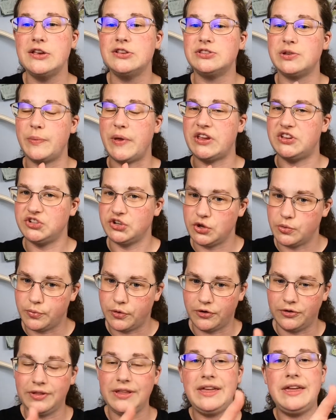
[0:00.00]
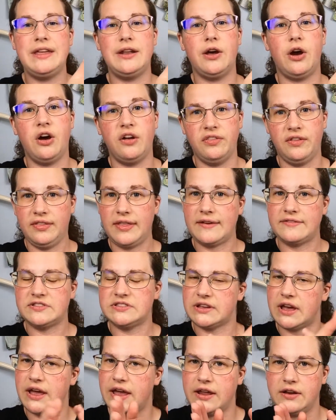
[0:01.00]
So make sure you pull in on the left
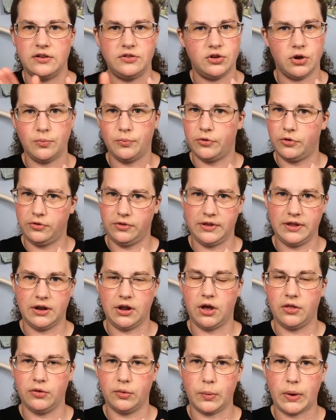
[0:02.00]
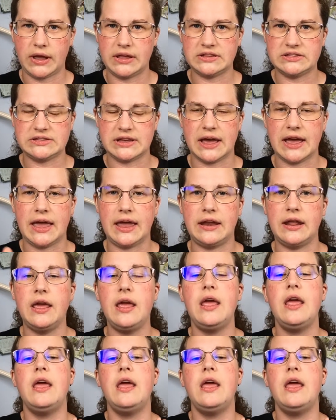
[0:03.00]
side. Don't pull in on the right side.